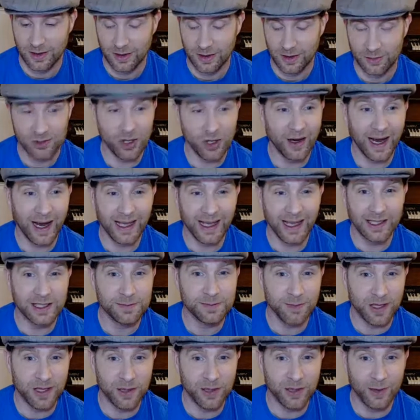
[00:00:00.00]
Sorry, Alex,
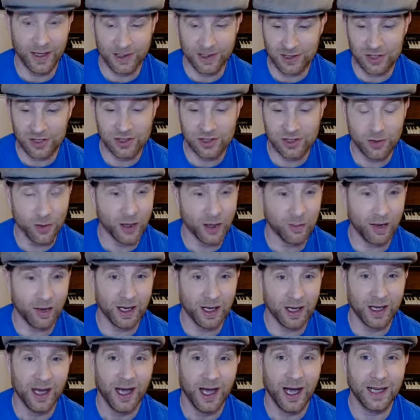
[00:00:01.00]
by the way, just a quick break.